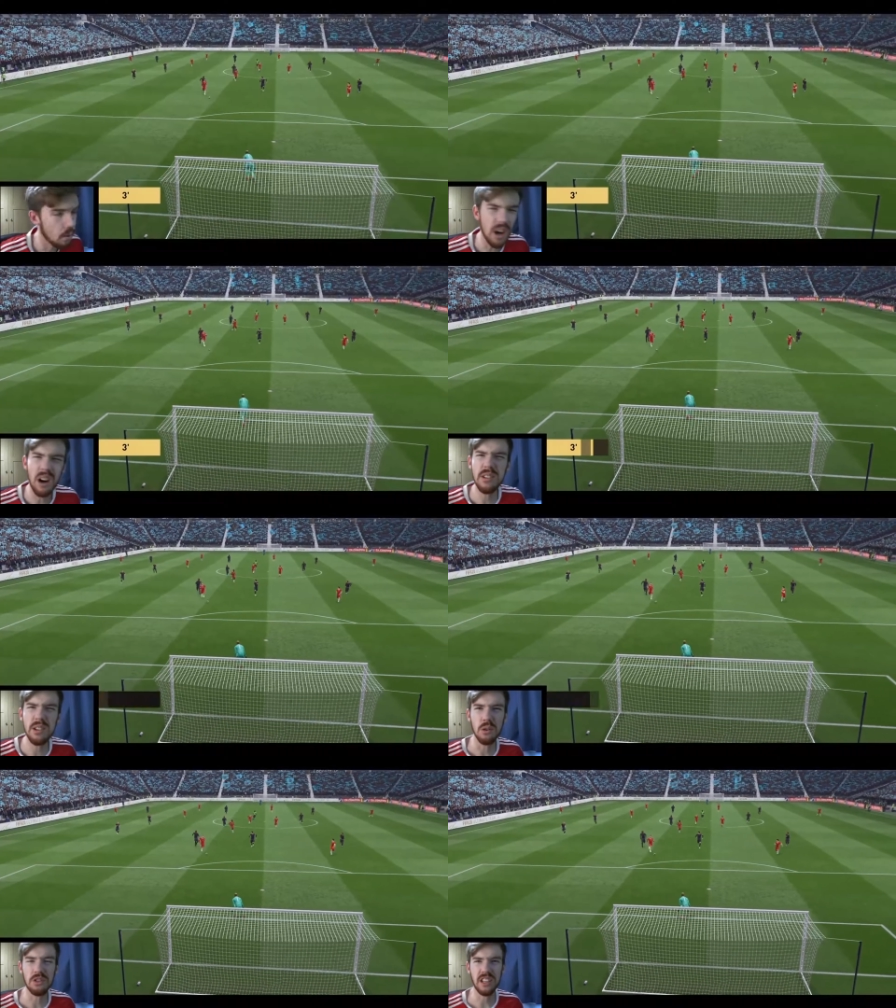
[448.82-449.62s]
I've only
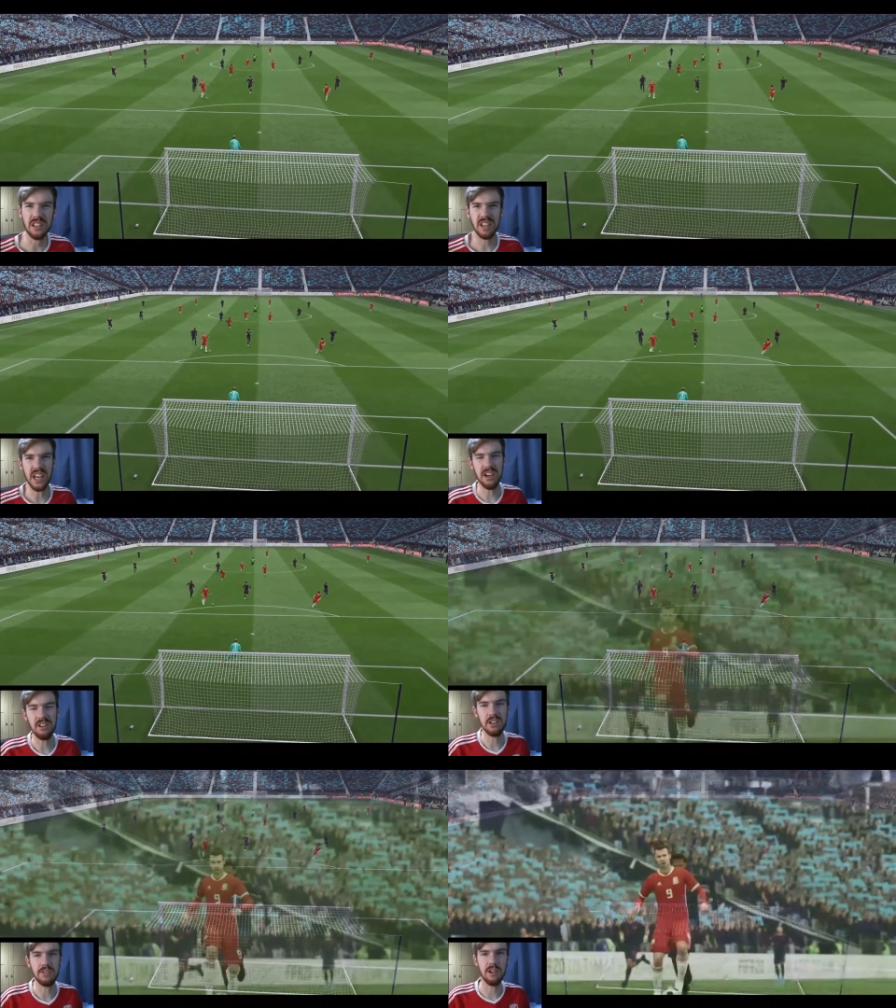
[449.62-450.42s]
got 6k, I
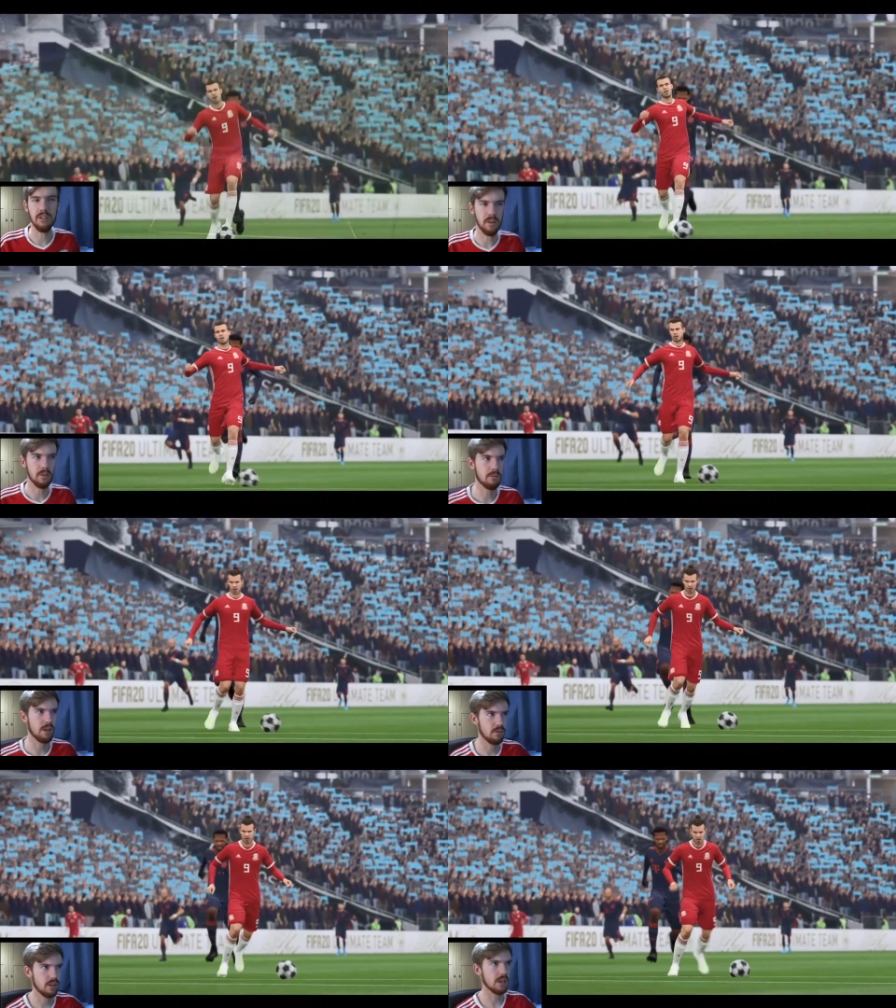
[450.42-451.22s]
don't even know if I'm going to
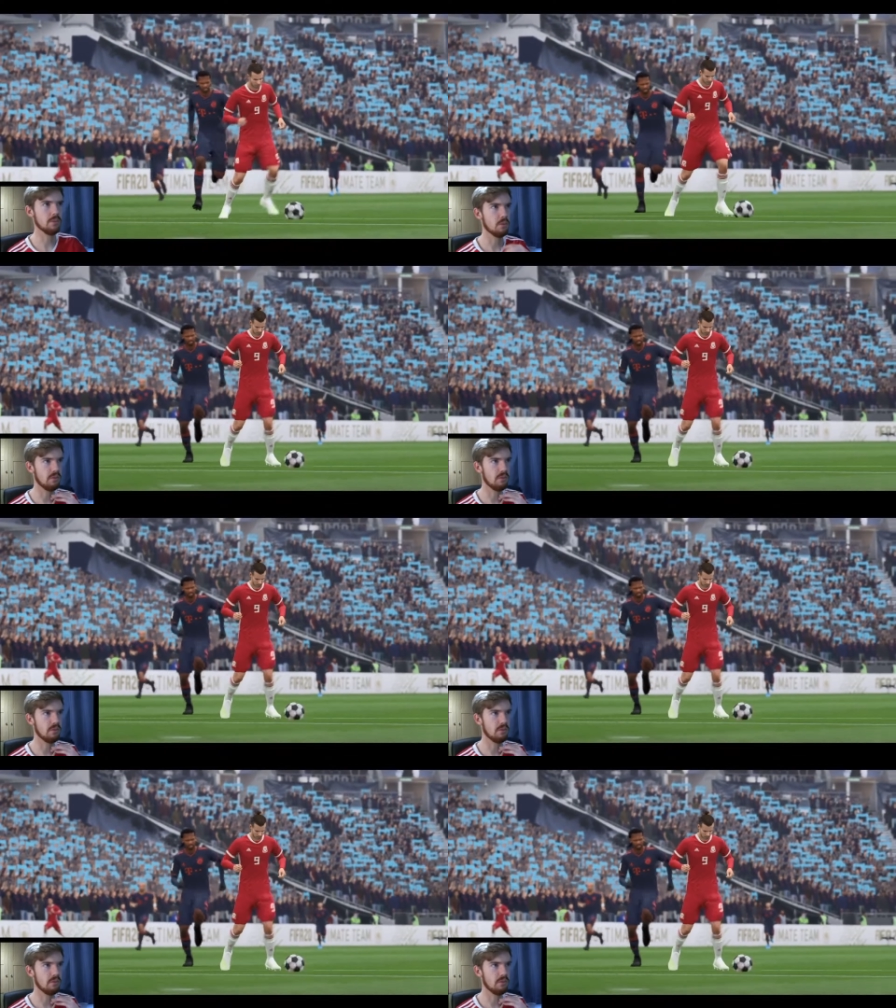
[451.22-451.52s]
be able to